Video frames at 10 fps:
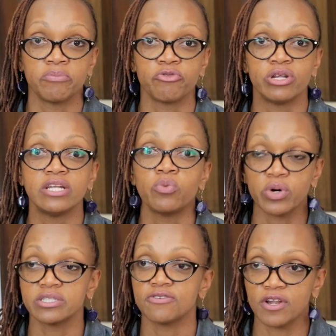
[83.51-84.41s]
really
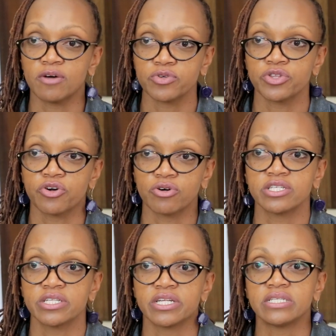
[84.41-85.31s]
well developed on the
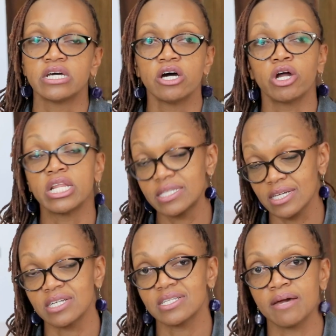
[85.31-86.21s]
continent, at least
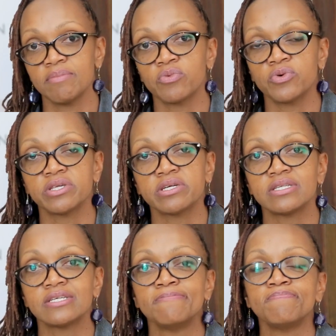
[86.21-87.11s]
at the time it
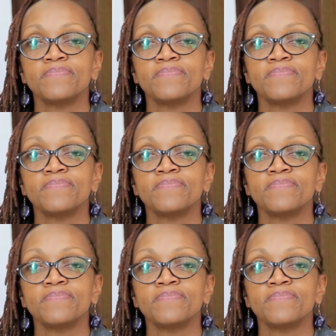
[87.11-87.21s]
wasn't.